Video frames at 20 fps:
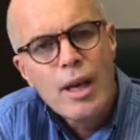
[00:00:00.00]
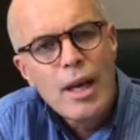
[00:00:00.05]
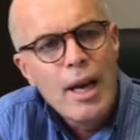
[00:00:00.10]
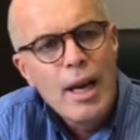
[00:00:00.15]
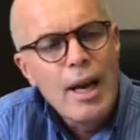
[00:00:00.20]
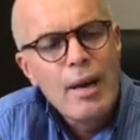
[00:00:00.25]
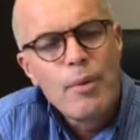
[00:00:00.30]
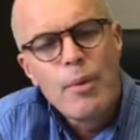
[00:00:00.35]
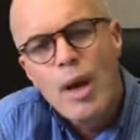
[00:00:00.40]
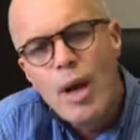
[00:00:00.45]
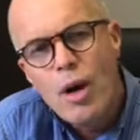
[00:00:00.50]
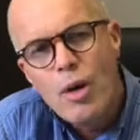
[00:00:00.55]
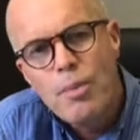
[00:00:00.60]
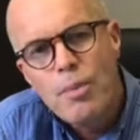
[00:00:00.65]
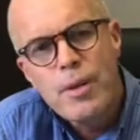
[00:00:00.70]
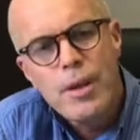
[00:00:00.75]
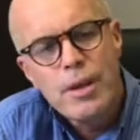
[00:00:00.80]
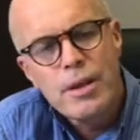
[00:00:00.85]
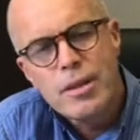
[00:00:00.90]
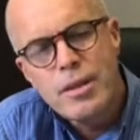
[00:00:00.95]
And we hope
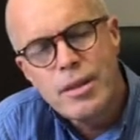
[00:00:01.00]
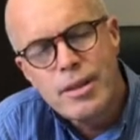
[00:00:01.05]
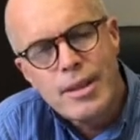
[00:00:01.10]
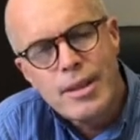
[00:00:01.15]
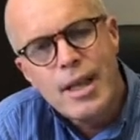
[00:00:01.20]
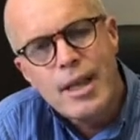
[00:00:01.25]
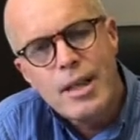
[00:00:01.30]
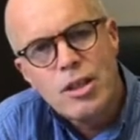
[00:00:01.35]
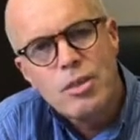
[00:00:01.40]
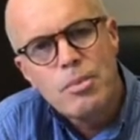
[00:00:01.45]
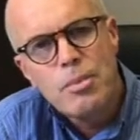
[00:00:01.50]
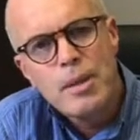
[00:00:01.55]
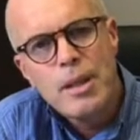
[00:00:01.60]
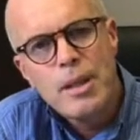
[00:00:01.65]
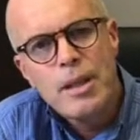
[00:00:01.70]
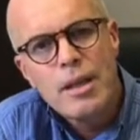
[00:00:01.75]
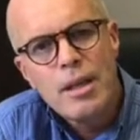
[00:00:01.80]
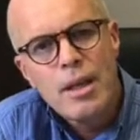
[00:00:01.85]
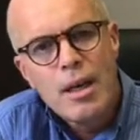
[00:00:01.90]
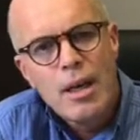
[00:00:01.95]
that this is going to
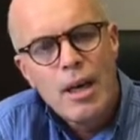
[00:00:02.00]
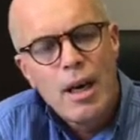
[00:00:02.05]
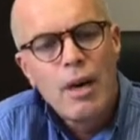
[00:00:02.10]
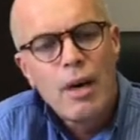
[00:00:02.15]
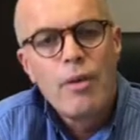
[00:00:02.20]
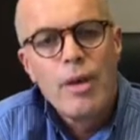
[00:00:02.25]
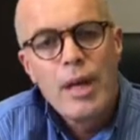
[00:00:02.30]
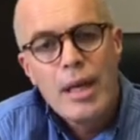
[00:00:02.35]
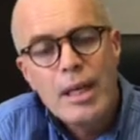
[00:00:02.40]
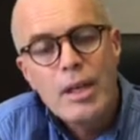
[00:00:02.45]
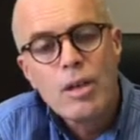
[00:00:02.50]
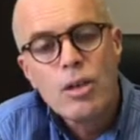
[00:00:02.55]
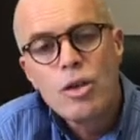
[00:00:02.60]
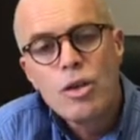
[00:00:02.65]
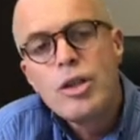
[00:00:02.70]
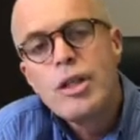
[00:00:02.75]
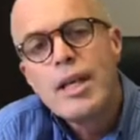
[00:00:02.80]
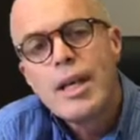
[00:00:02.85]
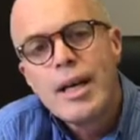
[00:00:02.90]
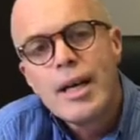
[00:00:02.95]
be a really good
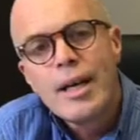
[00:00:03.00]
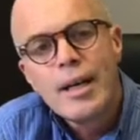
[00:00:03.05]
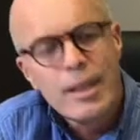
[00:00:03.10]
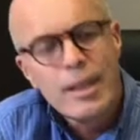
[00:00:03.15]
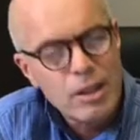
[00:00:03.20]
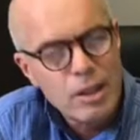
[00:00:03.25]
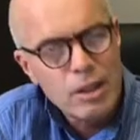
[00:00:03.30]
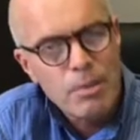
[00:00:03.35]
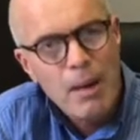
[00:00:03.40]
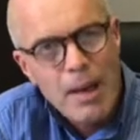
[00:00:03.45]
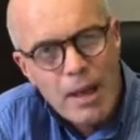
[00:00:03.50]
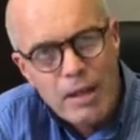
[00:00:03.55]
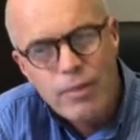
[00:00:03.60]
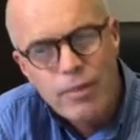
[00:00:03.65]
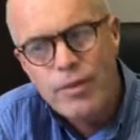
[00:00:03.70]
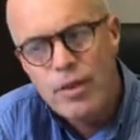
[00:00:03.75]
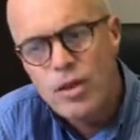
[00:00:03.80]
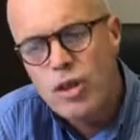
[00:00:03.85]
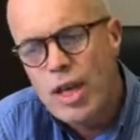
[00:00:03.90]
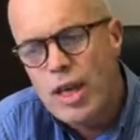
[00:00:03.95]
year in spite of
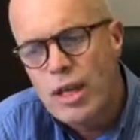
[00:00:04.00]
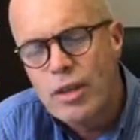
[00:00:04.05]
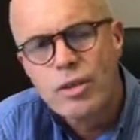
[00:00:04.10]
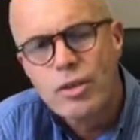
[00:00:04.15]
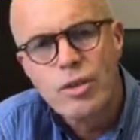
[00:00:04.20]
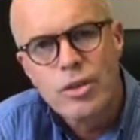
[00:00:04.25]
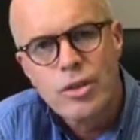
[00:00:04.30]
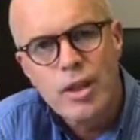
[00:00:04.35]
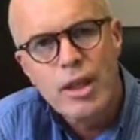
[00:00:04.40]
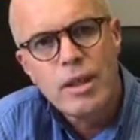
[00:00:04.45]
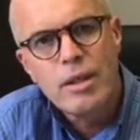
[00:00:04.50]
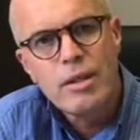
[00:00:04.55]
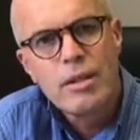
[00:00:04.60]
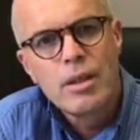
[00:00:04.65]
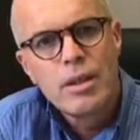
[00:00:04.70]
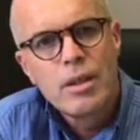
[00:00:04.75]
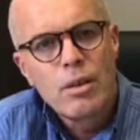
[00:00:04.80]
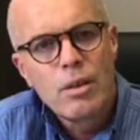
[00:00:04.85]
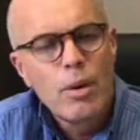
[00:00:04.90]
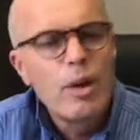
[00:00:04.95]
the challenges that
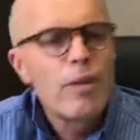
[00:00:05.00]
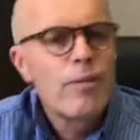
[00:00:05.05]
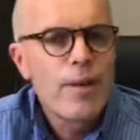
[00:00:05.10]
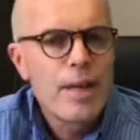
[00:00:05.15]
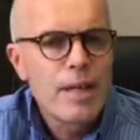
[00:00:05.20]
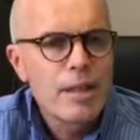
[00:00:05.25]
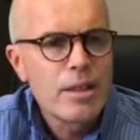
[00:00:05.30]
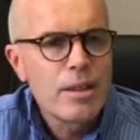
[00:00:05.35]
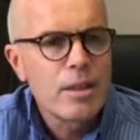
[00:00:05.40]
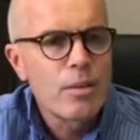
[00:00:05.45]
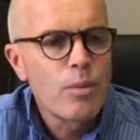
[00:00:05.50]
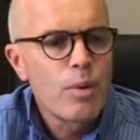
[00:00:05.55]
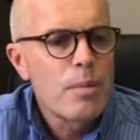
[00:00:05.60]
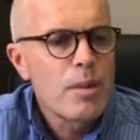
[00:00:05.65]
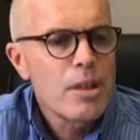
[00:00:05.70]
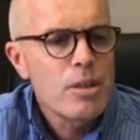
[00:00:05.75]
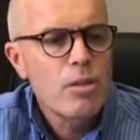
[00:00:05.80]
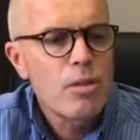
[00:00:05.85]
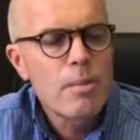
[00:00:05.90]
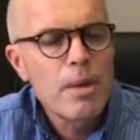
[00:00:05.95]
we are facing. We
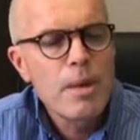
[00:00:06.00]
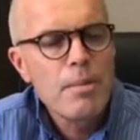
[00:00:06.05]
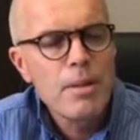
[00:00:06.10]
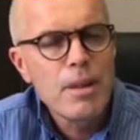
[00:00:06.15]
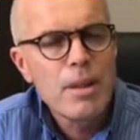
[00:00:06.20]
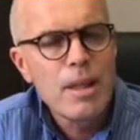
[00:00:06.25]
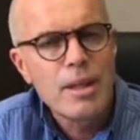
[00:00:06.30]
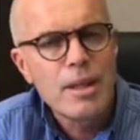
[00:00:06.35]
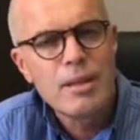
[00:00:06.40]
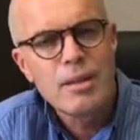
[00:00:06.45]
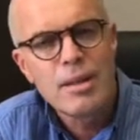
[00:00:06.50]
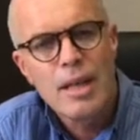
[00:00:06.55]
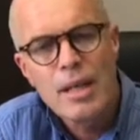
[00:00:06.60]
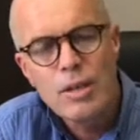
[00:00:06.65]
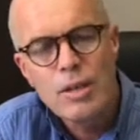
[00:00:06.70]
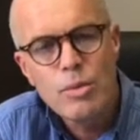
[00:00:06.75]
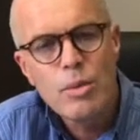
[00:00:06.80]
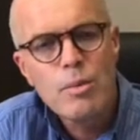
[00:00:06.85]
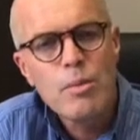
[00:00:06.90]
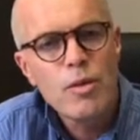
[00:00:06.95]
must remember that as
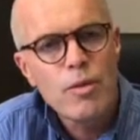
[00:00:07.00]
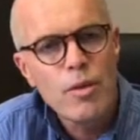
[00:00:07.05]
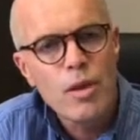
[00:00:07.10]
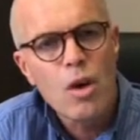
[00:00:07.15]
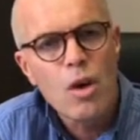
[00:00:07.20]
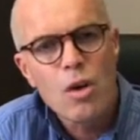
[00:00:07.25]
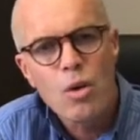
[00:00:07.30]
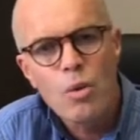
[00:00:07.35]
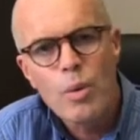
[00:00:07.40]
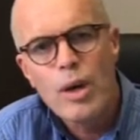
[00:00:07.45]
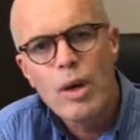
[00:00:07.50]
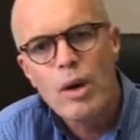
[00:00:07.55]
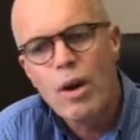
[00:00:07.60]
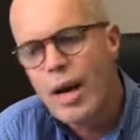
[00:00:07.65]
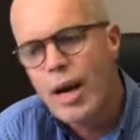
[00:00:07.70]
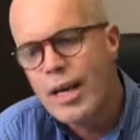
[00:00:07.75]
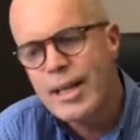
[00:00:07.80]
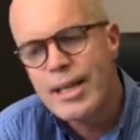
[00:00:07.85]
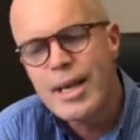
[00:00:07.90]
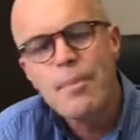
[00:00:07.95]
we move along, we are
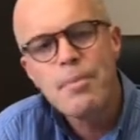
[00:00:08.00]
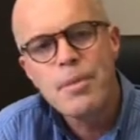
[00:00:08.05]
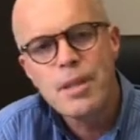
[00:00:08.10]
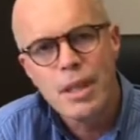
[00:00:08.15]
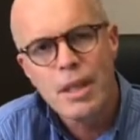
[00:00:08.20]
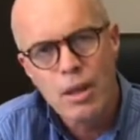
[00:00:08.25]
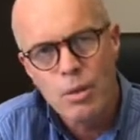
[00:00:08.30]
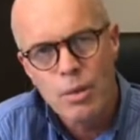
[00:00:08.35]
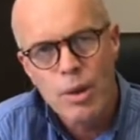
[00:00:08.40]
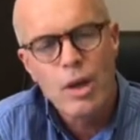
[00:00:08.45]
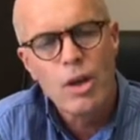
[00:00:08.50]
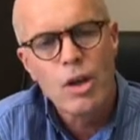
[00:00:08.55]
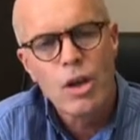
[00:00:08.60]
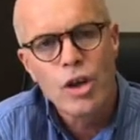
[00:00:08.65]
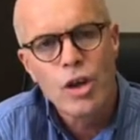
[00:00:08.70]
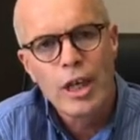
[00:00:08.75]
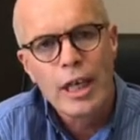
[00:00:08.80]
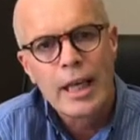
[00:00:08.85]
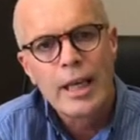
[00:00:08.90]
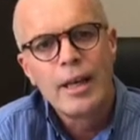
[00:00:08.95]
adapting and we are
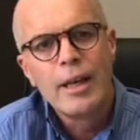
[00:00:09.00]
learning.